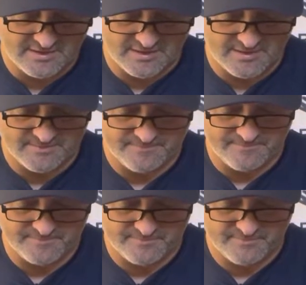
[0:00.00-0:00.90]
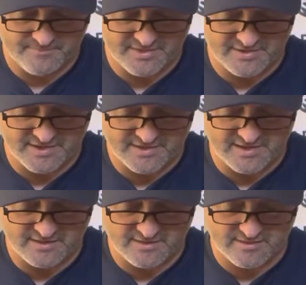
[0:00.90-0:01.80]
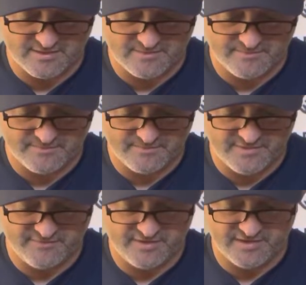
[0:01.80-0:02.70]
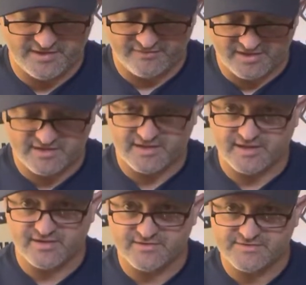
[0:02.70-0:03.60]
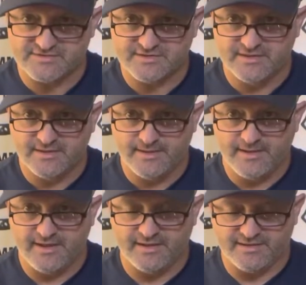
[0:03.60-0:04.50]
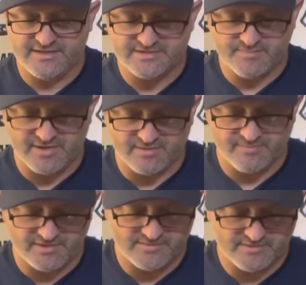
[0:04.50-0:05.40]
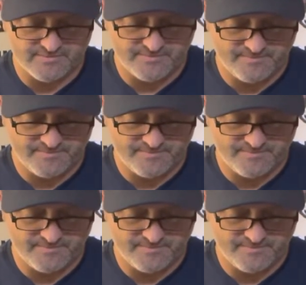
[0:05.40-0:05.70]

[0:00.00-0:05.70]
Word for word: Um, but I think uh, if you didn't have anything else, at least bare minimum